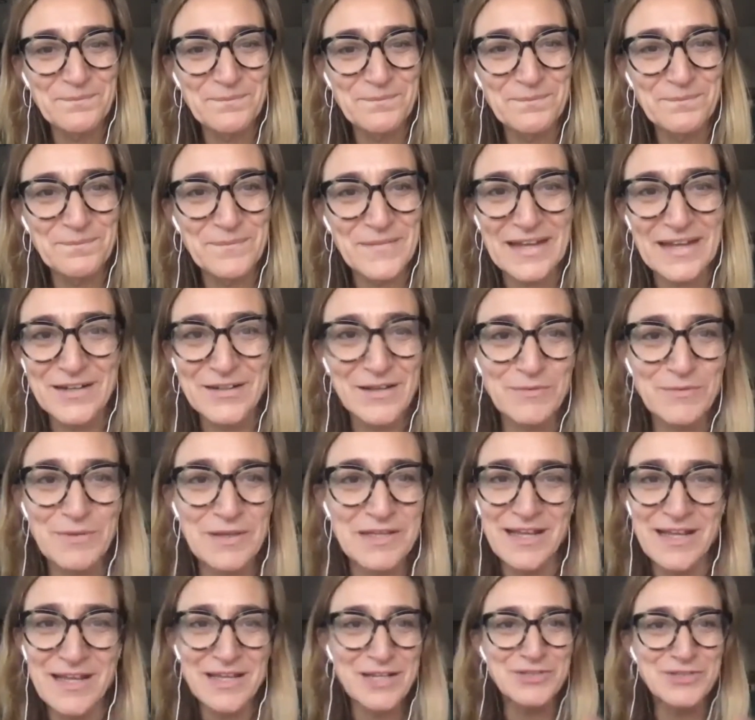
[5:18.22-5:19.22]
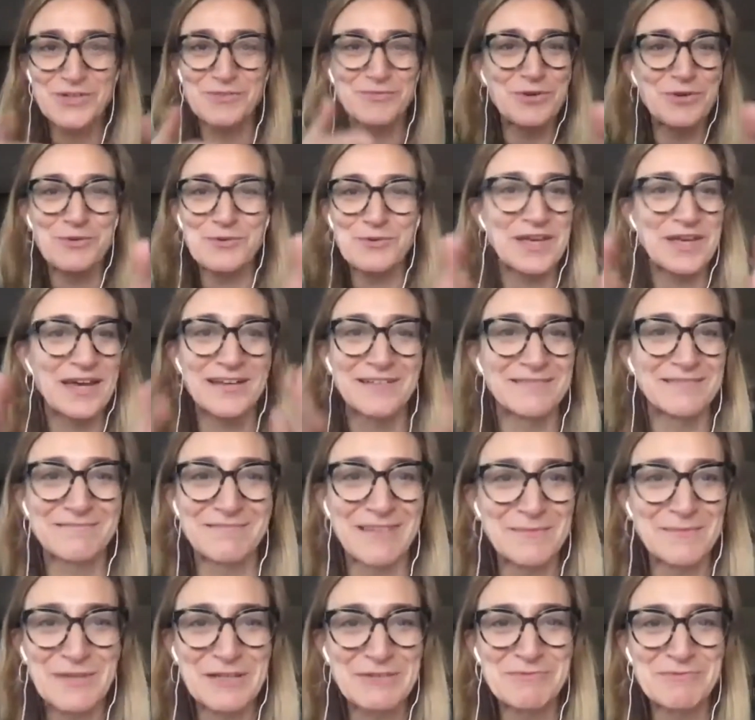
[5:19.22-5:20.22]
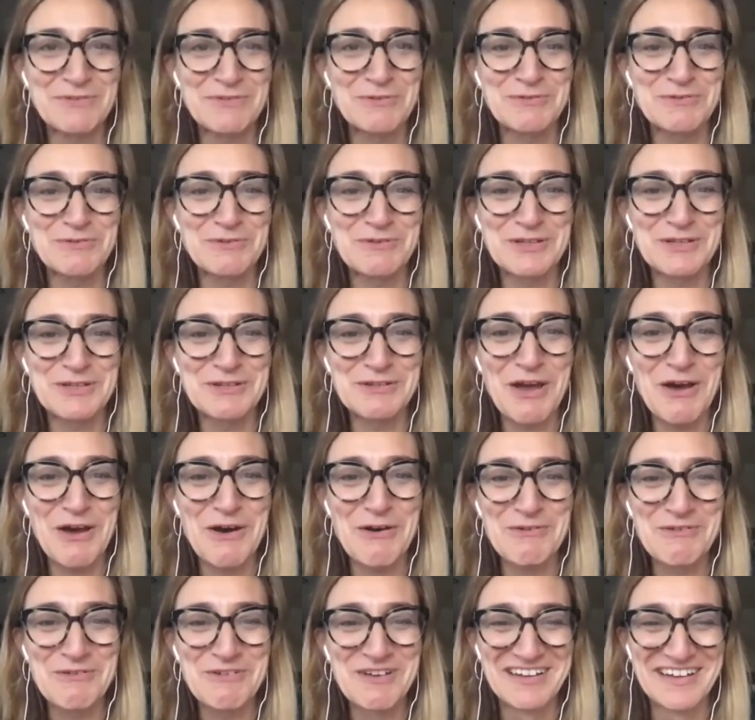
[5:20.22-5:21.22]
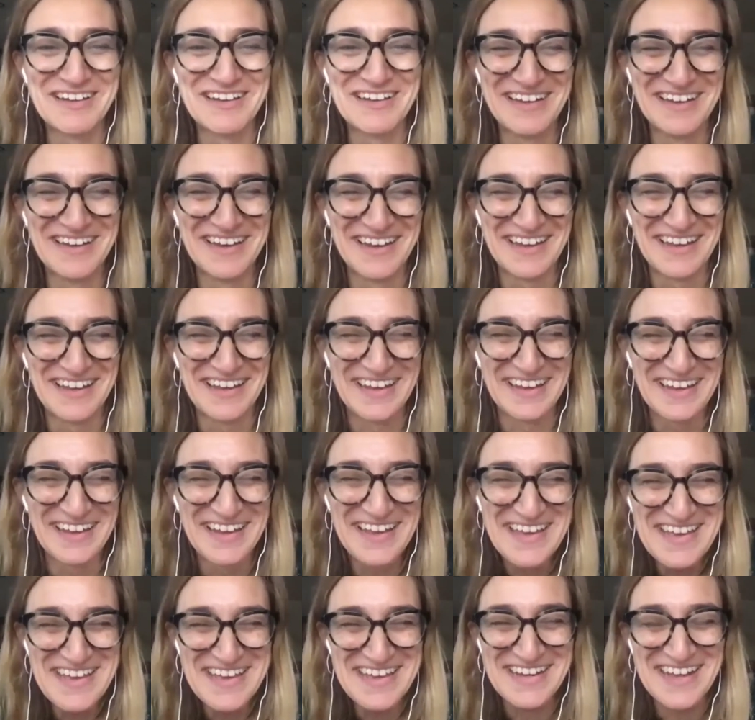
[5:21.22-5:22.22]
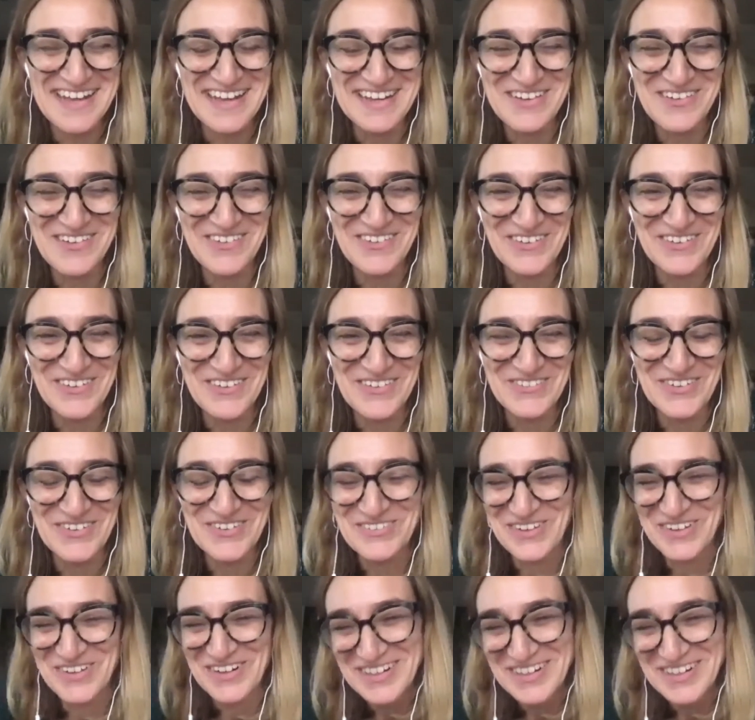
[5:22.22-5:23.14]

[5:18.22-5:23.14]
And each of you can, I mean, you can go in any order you prefer.